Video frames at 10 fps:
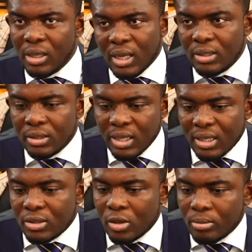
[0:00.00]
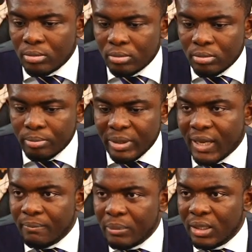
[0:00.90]
And there are some
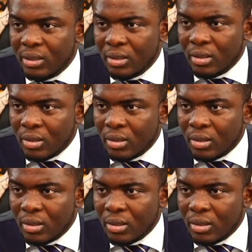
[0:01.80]
B&B